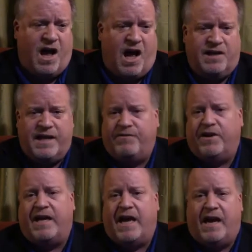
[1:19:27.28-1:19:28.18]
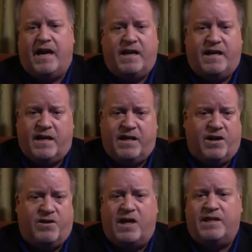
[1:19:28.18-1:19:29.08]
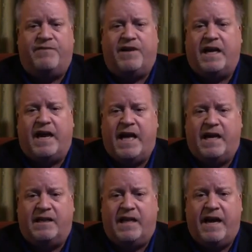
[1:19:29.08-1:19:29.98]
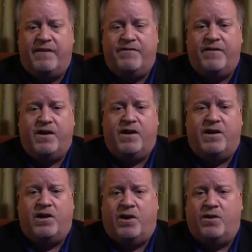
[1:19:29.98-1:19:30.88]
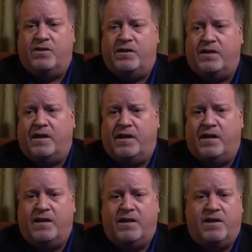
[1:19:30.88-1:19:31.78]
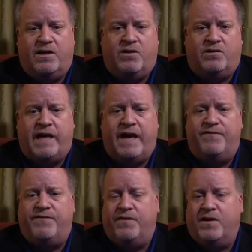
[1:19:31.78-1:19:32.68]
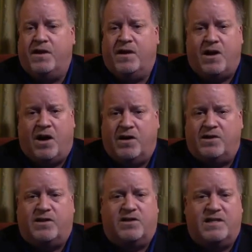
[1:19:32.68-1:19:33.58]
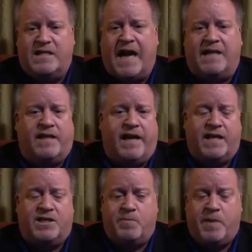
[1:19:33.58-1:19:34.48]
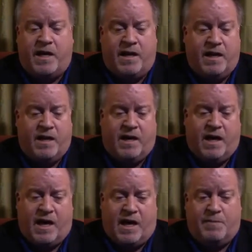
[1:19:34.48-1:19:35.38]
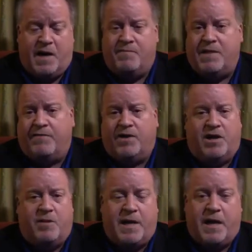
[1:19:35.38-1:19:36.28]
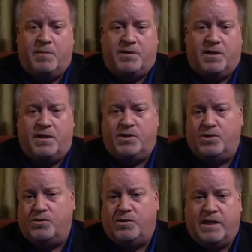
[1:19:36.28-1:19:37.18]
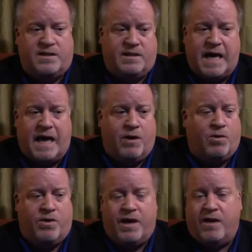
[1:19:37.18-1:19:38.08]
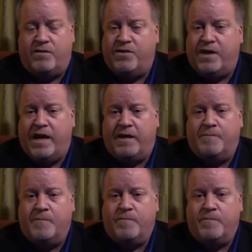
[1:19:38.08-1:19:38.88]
I'll never get ahead in life. Life cards are stacked against me. I'm never going to be able to do this, that, or the other thing.